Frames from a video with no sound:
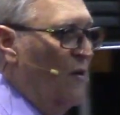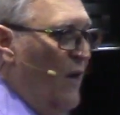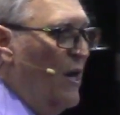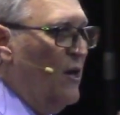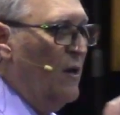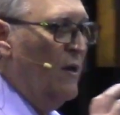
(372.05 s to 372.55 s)

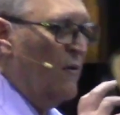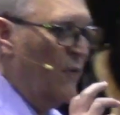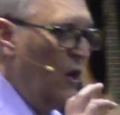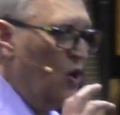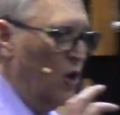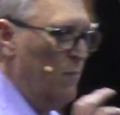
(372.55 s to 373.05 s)
They,
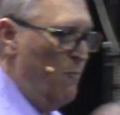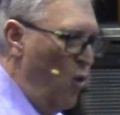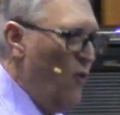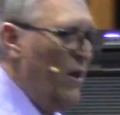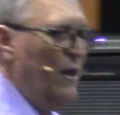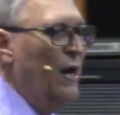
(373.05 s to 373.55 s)
they got
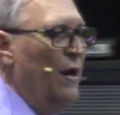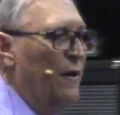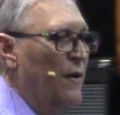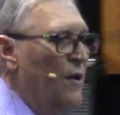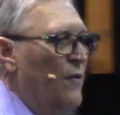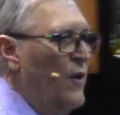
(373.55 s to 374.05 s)
born again.